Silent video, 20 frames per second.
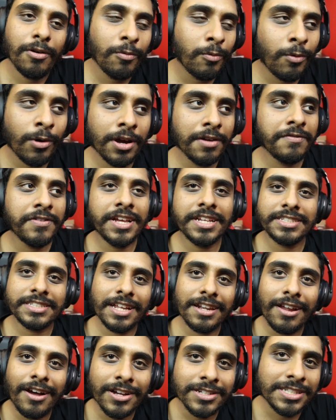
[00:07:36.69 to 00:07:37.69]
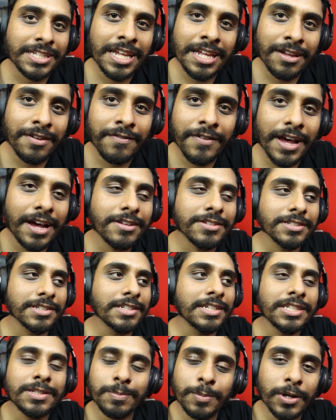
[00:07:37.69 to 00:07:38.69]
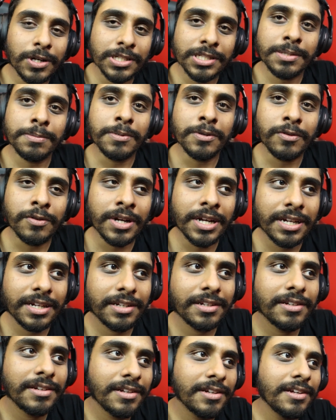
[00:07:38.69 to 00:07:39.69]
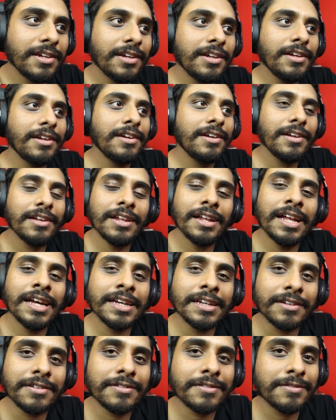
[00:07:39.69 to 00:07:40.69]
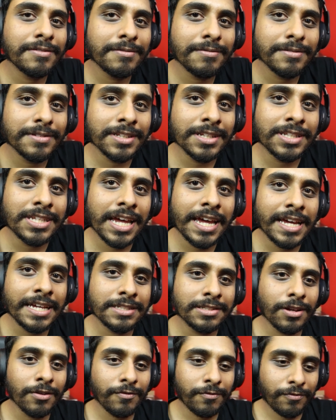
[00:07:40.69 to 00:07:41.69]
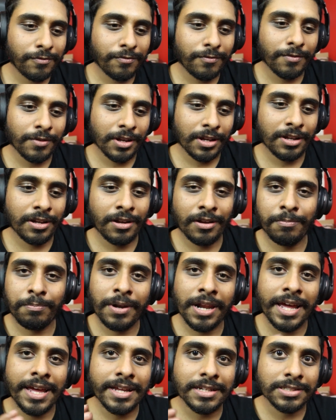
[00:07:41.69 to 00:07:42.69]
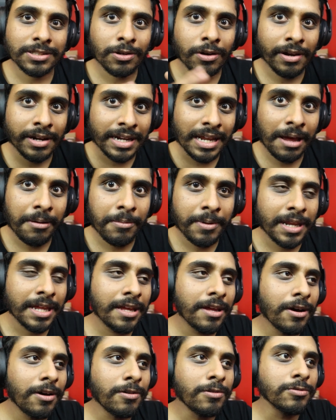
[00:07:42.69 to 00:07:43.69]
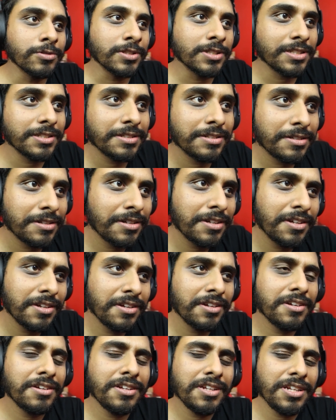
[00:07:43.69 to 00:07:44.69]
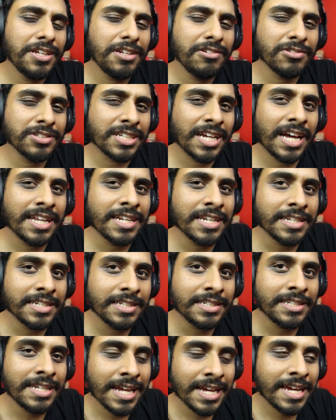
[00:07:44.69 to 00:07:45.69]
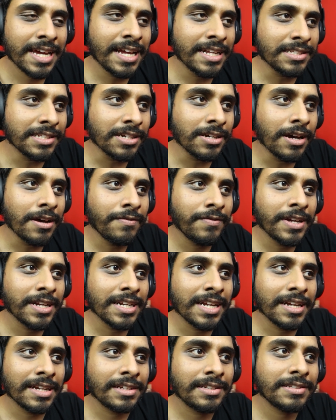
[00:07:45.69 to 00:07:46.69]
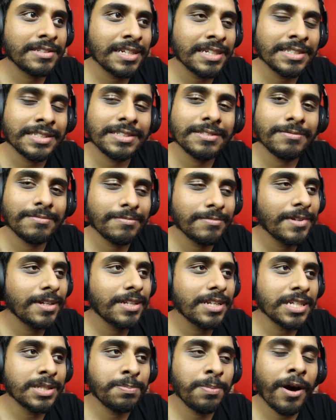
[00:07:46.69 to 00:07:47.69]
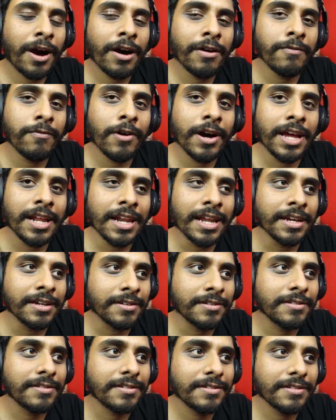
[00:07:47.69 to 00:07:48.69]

what if he's the last to hit 1,000? It's possible, right? Like, the days of players scoring that many goals, it was kind of decades ago. I think that's part of why, like,